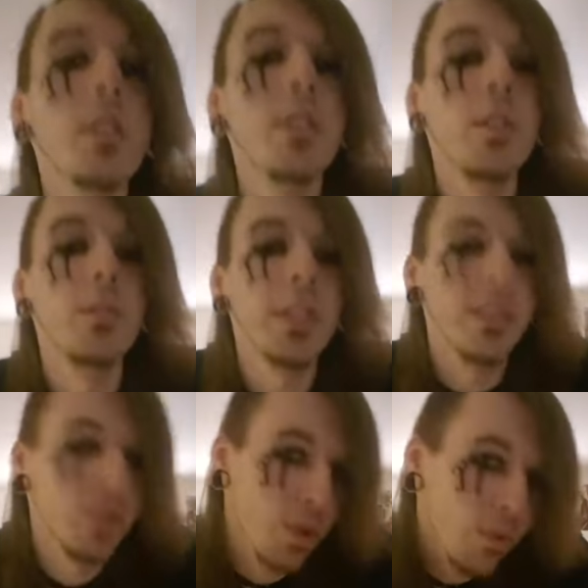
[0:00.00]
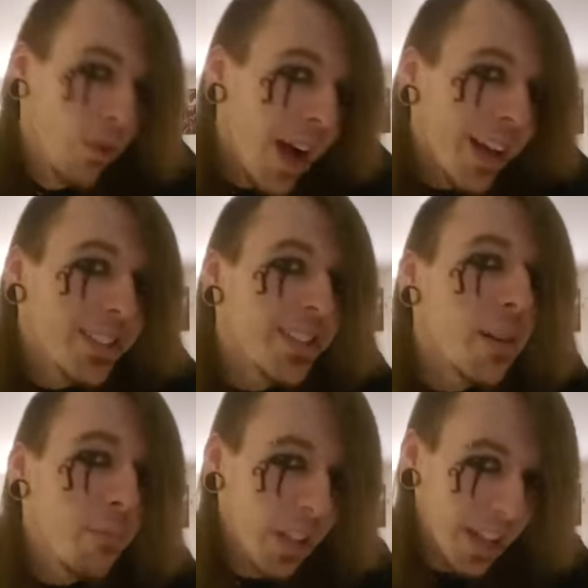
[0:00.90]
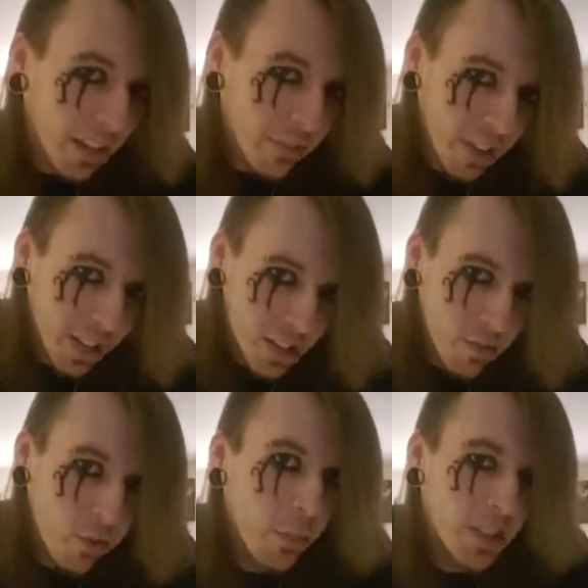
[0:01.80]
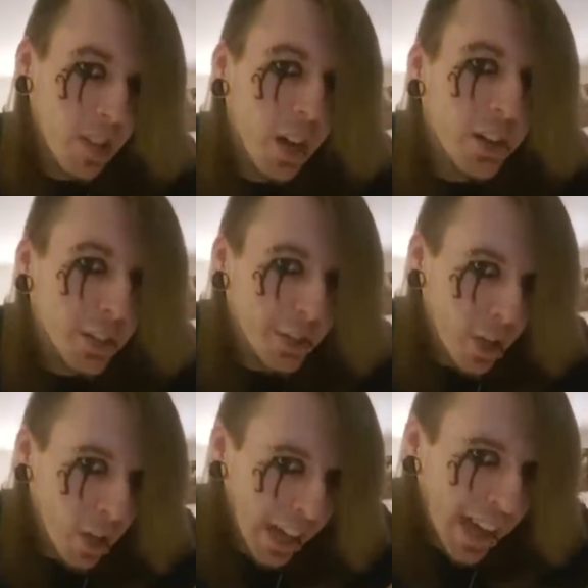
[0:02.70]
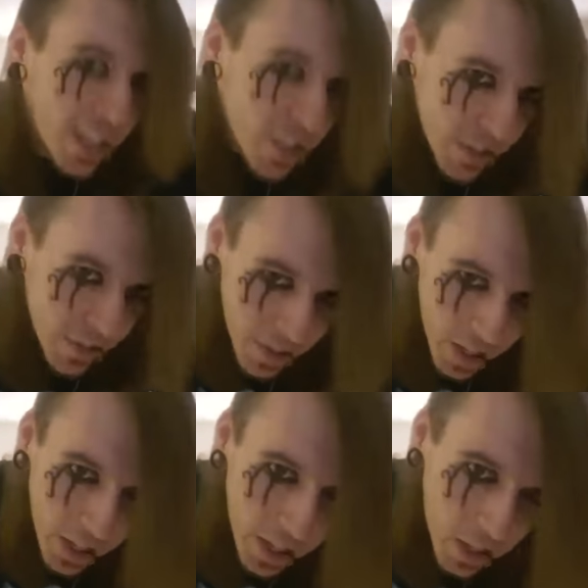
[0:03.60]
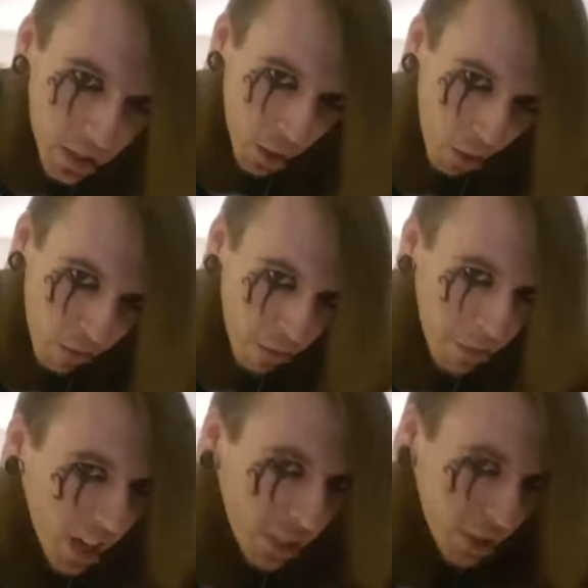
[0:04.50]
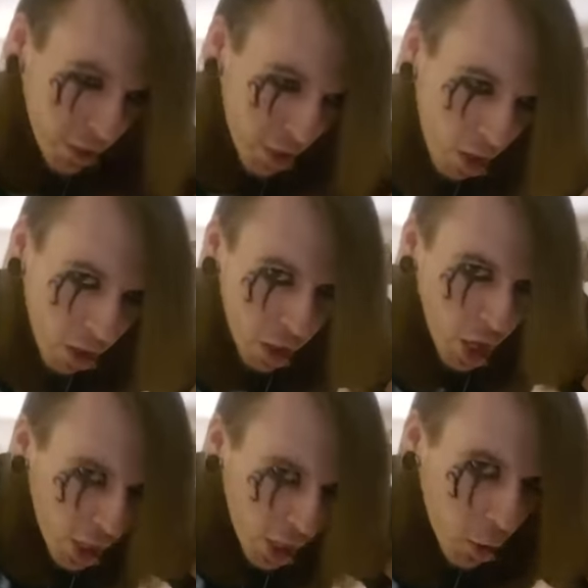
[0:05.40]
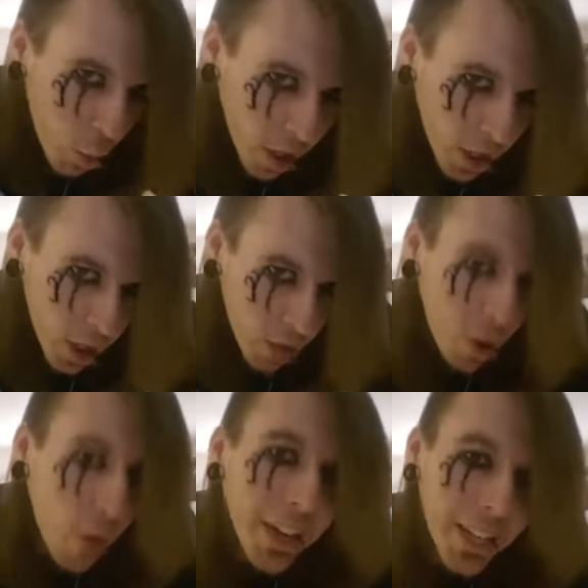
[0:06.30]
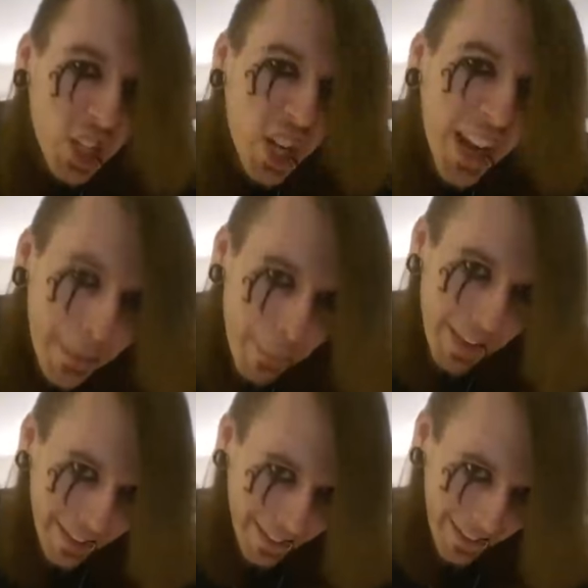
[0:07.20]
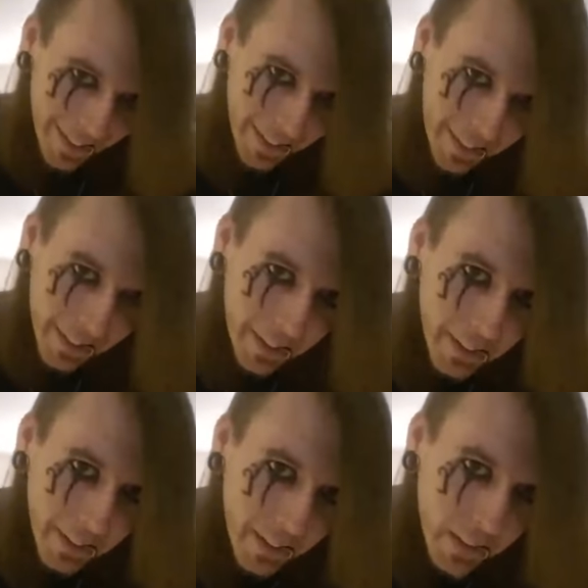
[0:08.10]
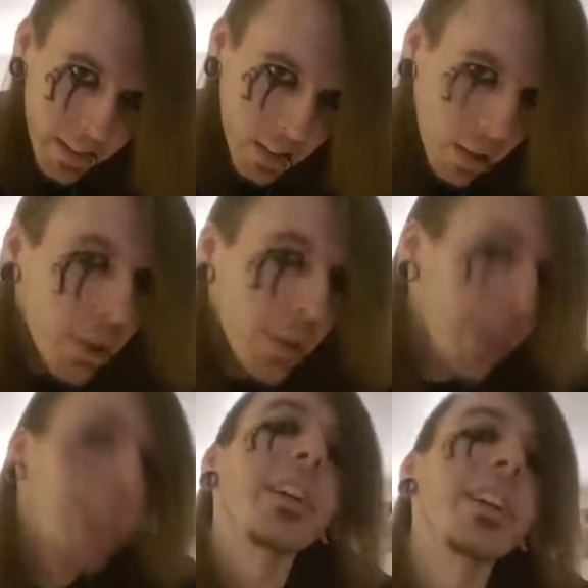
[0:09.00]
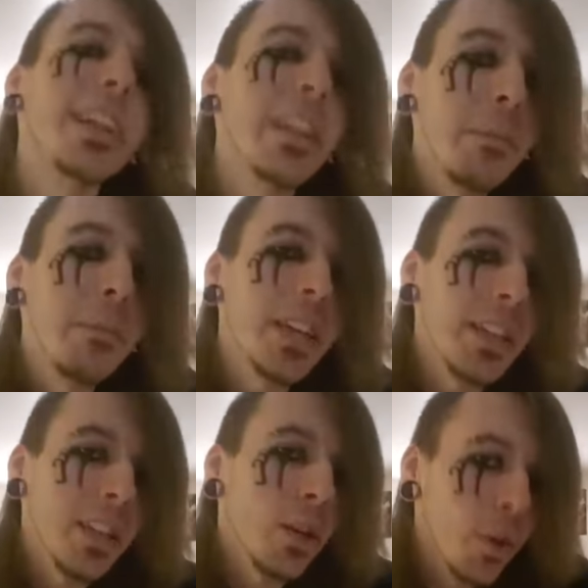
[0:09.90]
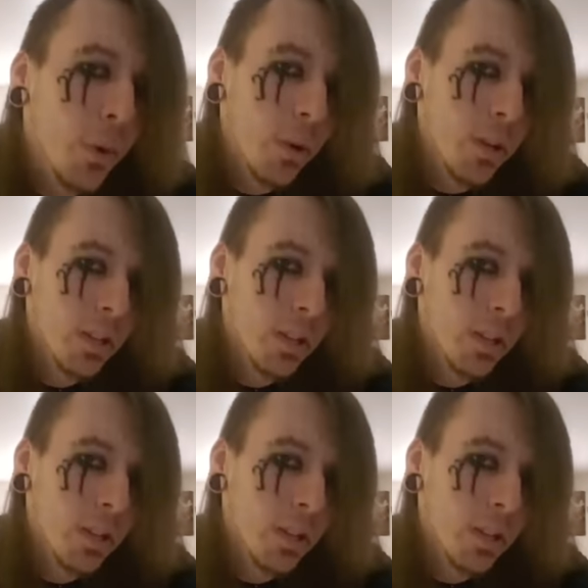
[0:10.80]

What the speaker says: who needs to rise up like a phoenix from its underdog ashes, to go from an underdog to a heroic champion. The only way you're gonna be you